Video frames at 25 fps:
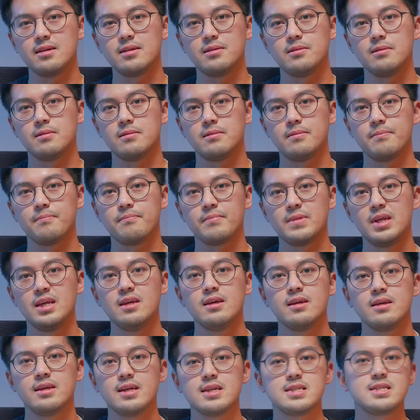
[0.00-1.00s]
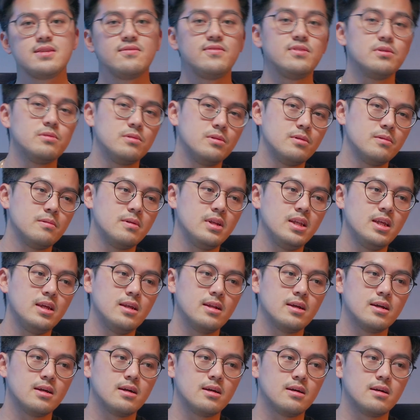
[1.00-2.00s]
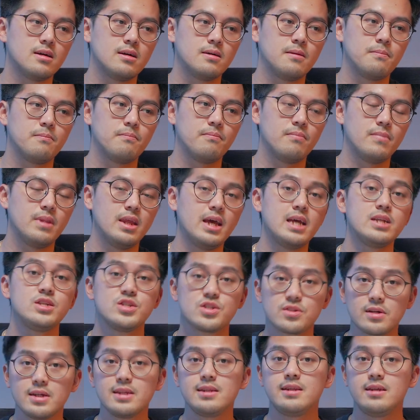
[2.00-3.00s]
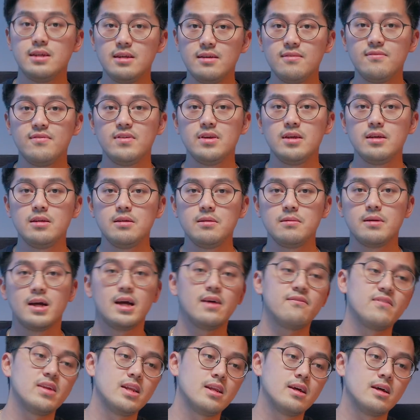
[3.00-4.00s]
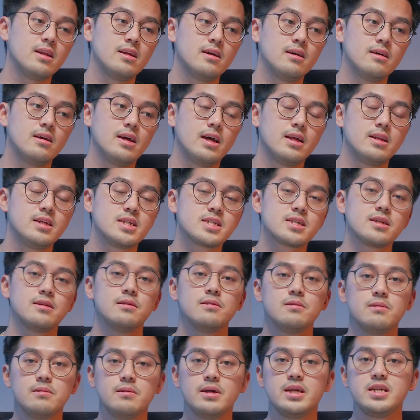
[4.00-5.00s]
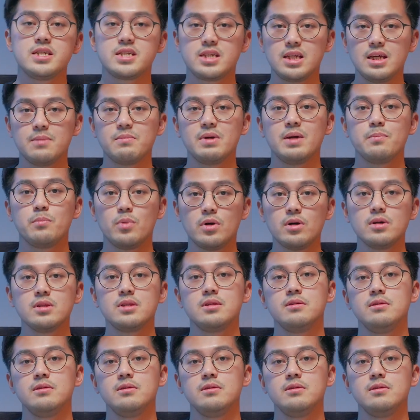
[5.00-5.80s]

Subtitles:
though. Guess if you don't need Android TV, you have another additional HDMI port to